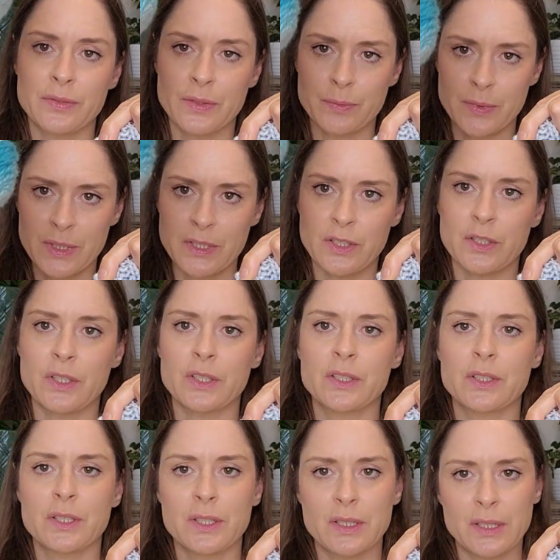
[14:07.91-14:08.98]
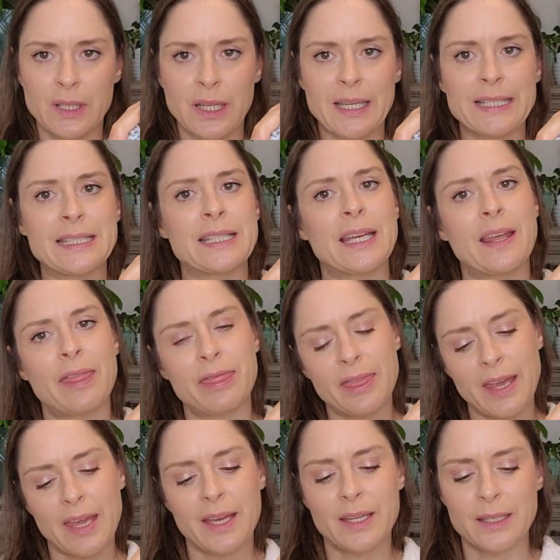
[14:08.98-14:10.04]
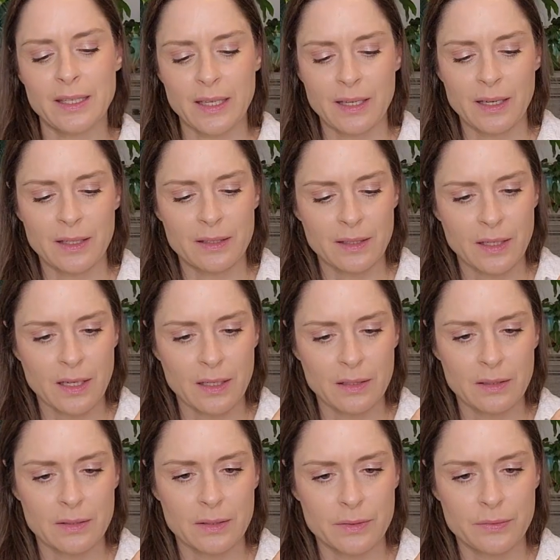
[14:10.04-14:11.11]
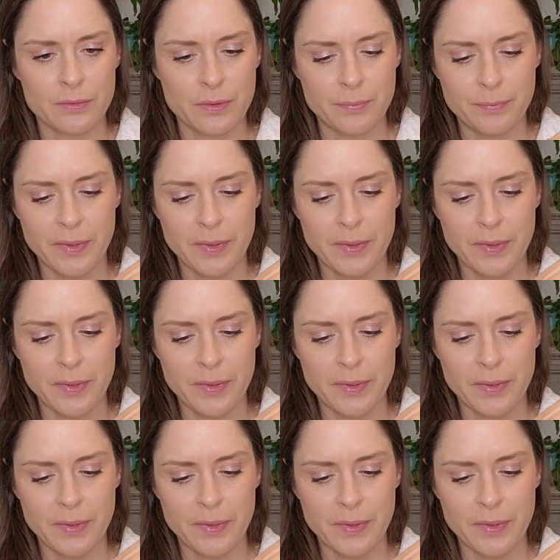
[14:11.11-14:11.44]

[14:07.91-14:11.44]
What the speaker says: from the dark to the light, and then another color from